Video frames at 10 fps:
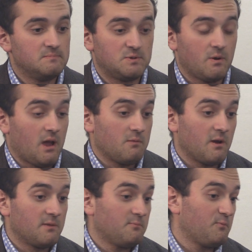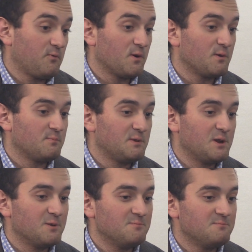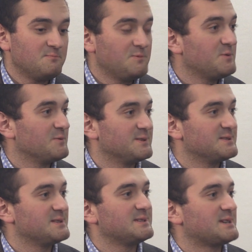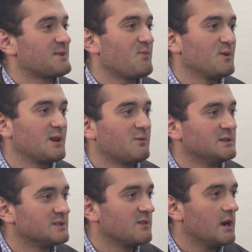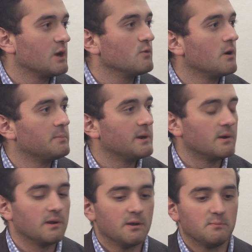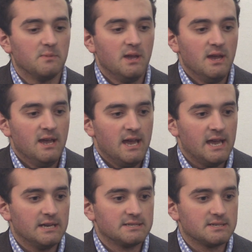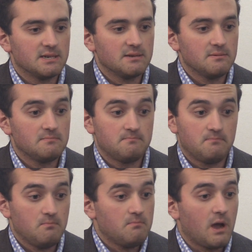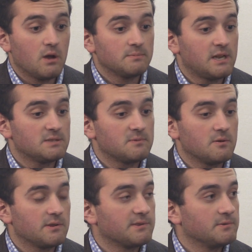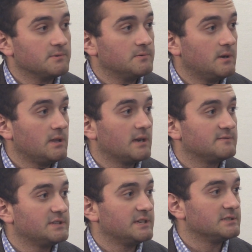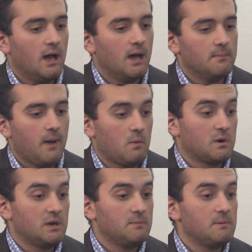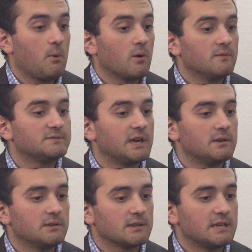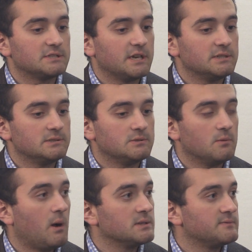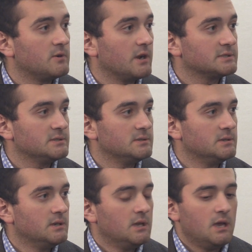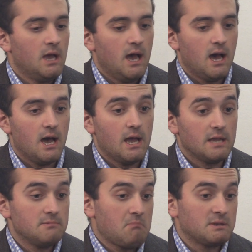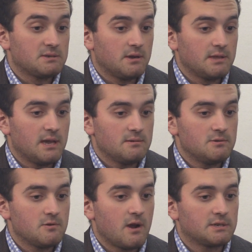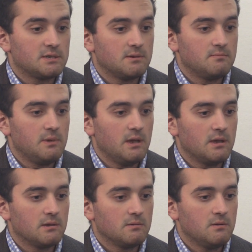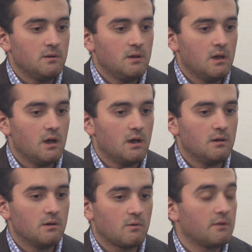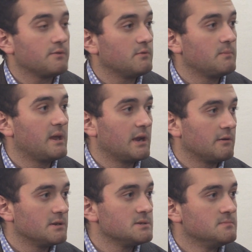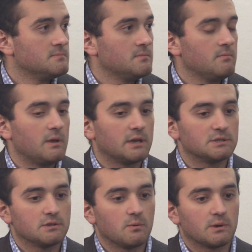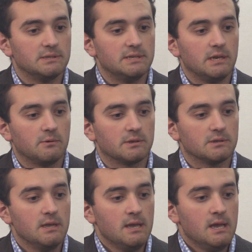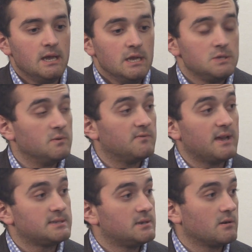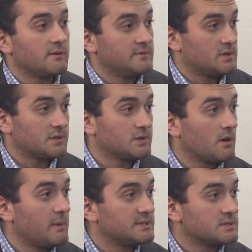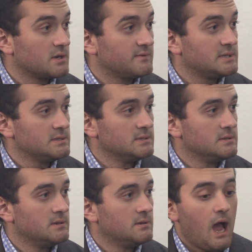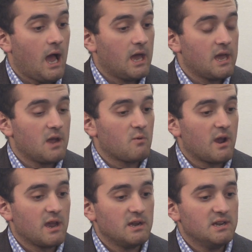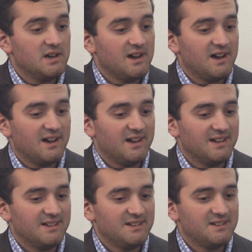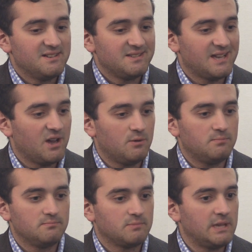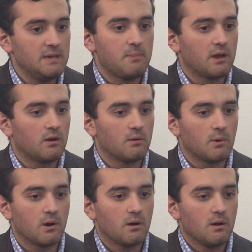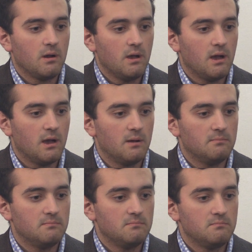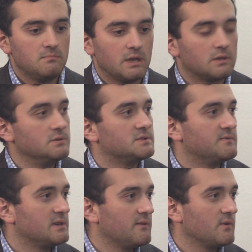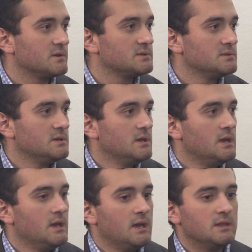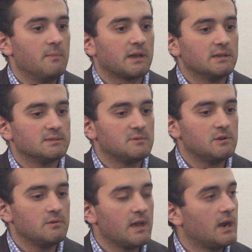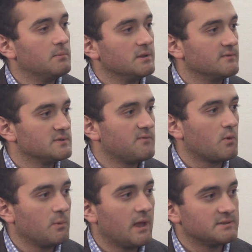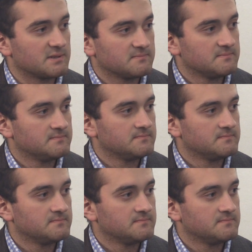So I ran for, the reason that's the second part of that question, right? I grew up here, and it's my hometown's been going through a lot of change. I wanted to be part of channeling that change into a positive direction, and I saw that direction being around three main areas: making sure that we're continuing to invest in our infrastructure and our basic services. I ran to help keep Ann Arbor inclusive and diverse, and the mechanism to do that, I believe, was affordable housing.